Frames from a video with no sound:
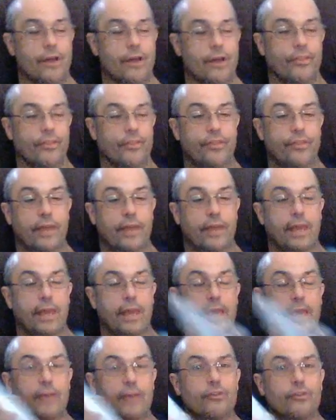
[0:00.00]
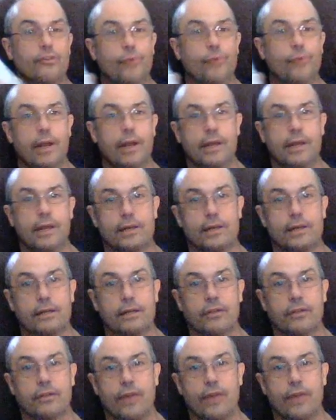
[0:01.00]
The ingredients
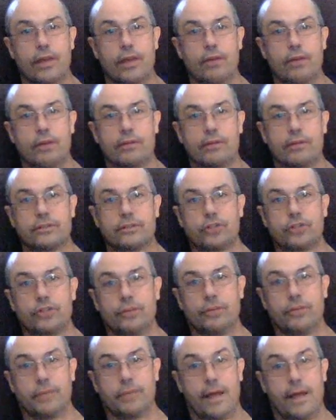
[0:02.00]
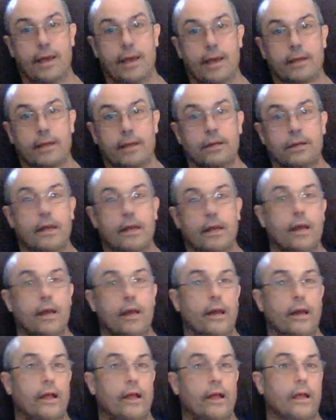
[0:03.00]
they use in Germtec
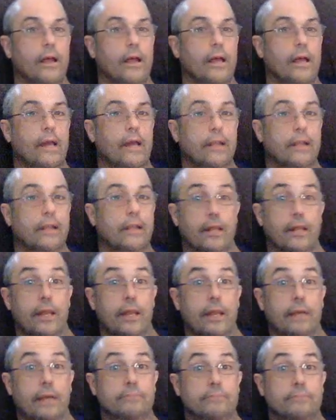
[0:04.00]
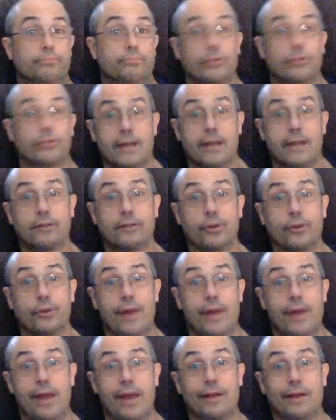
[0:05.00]
is going to protect your
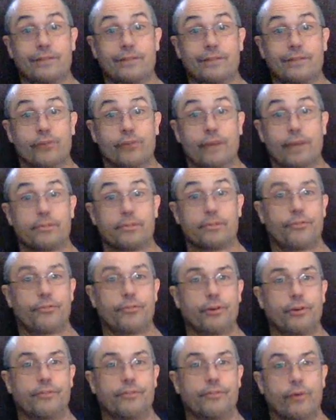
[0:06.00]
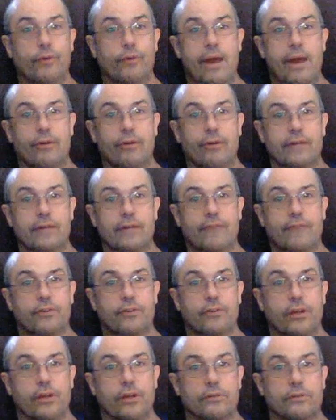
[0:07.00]
hands for up to three to four hours after
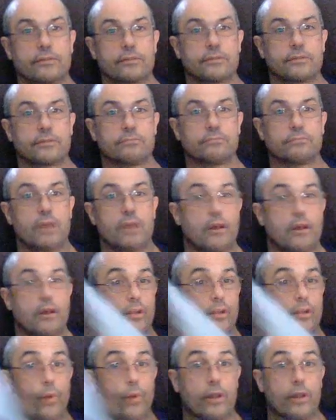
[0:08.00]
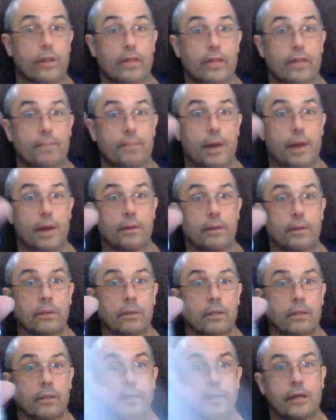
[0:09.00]
use. So one of these bottles
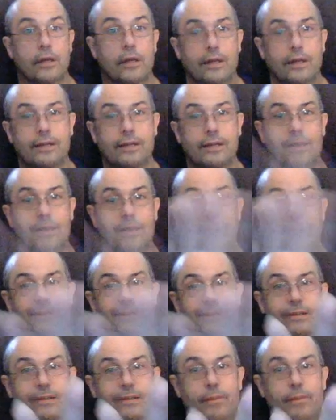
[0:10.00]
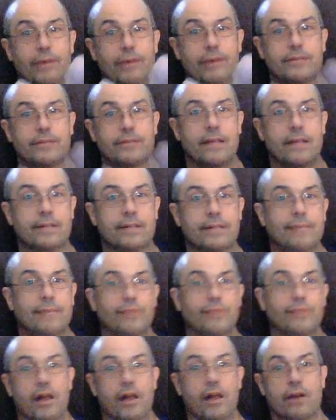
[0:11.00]
is going to last you about 10 times
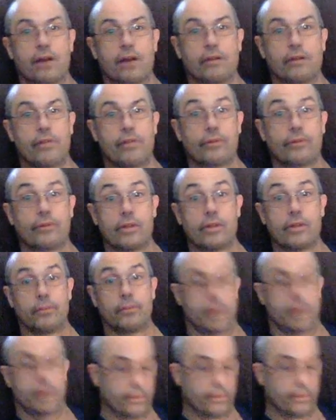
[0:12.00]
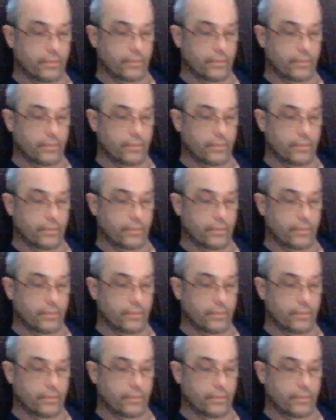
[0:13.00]
longer than those other bottles.